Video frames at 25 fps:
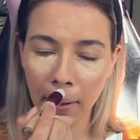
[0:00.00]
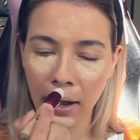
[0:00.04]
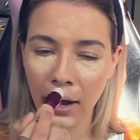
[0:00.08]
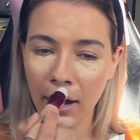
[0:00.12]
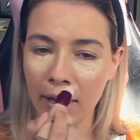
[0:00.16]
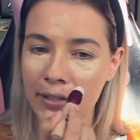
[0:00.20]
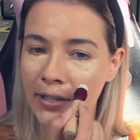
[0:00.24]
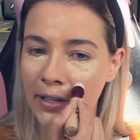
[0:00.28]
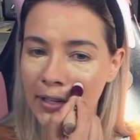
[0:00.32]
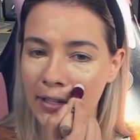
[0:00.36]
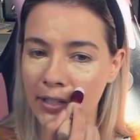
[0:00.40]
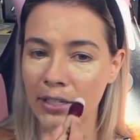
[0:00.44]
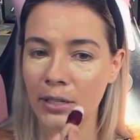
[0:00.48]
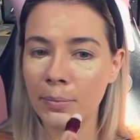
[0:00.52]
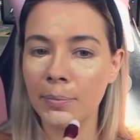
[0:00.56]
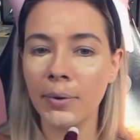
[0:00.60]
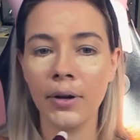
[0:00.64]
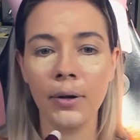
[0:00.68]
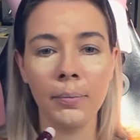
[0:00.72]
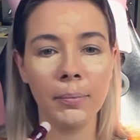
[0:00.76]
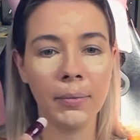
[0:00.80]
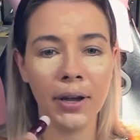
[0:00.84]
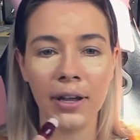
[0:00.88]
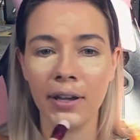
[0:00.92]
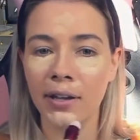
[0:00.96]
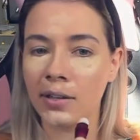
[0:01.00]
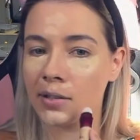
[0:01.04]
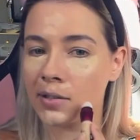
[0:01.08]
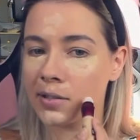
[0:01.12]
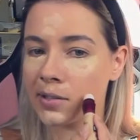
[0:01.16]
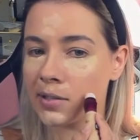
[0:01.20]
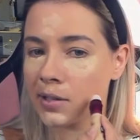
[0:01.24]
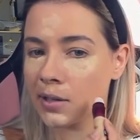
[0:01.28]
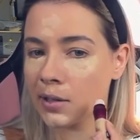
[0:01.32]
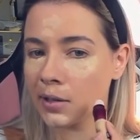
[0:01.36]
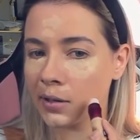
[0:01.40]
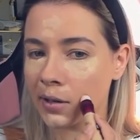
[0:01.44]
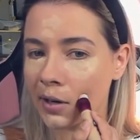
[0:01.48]
I tend to put my
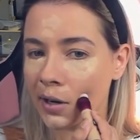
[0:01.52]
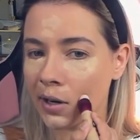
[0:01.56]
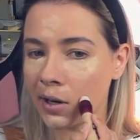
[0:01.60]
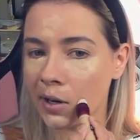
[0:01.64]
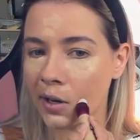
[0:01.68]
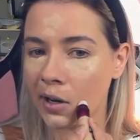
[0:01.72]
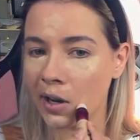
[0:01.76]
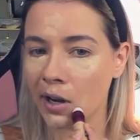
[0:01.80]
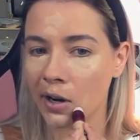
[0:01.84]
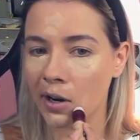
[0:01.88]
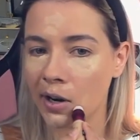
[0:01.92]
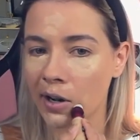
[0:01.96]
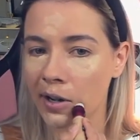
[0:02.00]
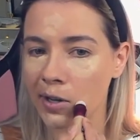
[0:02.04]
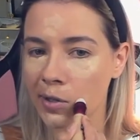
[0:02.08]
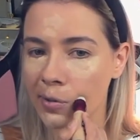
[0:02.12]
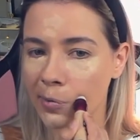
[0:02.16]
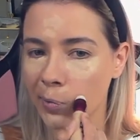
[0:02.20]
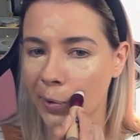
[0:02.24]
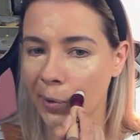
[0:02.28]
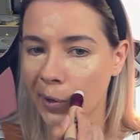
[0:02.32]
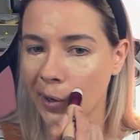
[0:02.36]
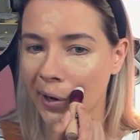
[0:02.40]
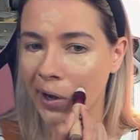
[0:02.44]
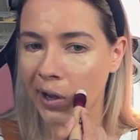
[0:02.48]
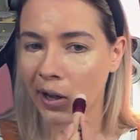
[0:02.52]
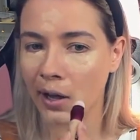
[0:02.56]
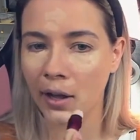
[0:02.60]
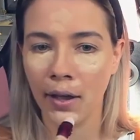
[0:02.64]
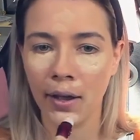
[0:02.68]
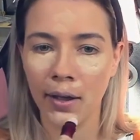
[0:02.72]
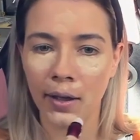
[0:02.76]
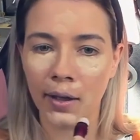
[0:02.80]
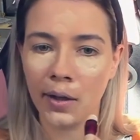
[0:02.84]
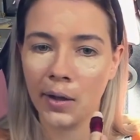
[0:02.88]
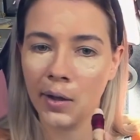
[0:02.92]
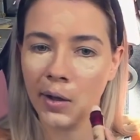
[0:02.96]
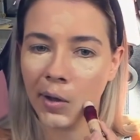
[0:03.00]
concealer in areas where
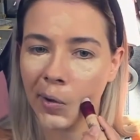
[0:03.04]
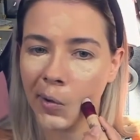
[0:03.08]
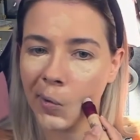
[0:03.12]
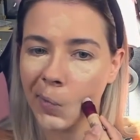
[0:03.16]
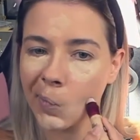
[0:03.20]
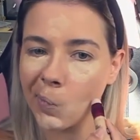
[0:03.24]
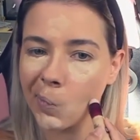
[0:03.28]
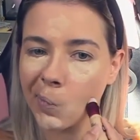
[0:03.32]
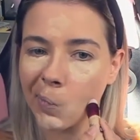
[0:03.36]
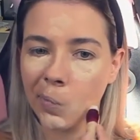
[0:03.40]
I